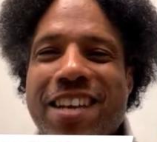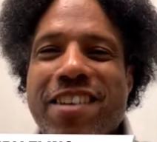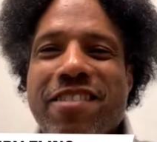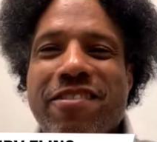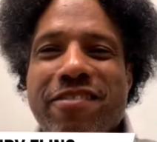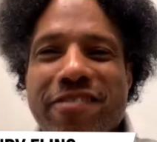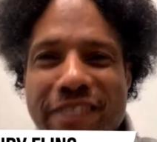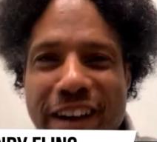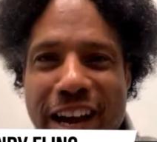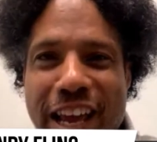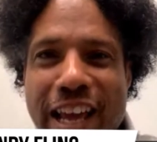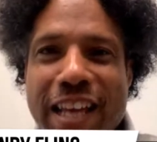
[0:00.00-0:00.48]

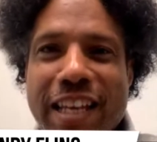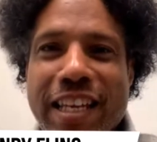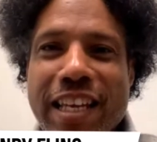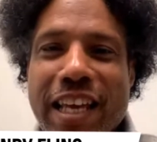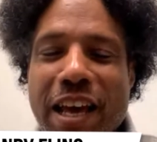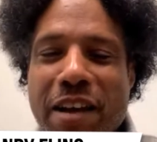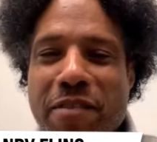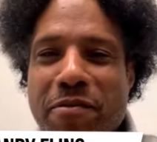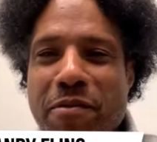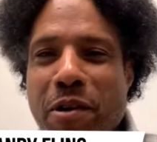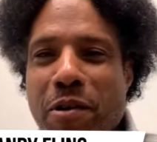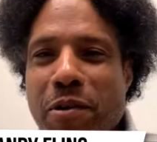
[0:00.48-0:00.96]
Randy
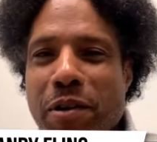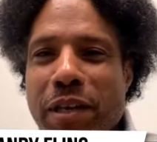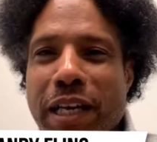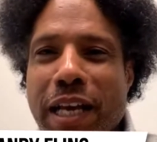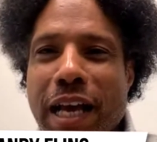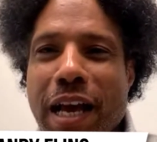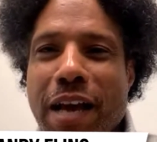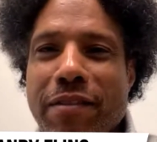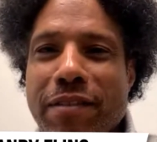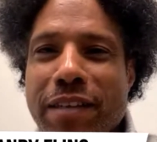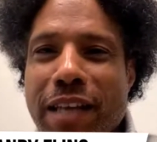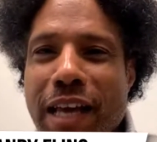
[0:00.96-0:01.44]
at
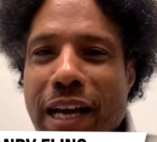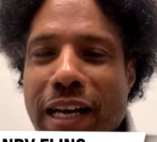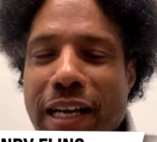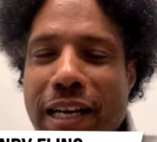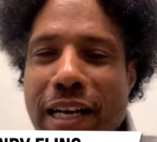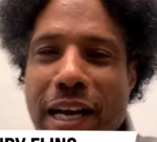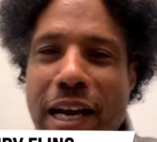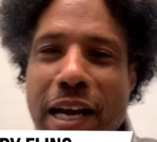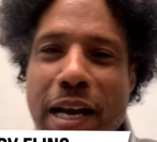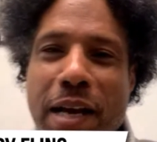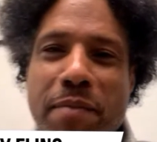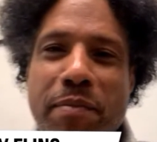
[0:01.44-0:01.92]

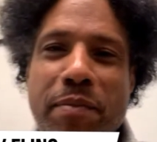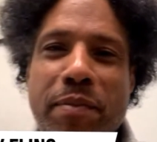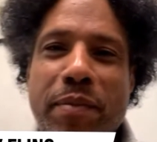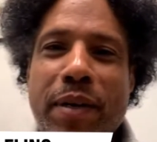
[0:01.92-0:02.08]
rollingout.com.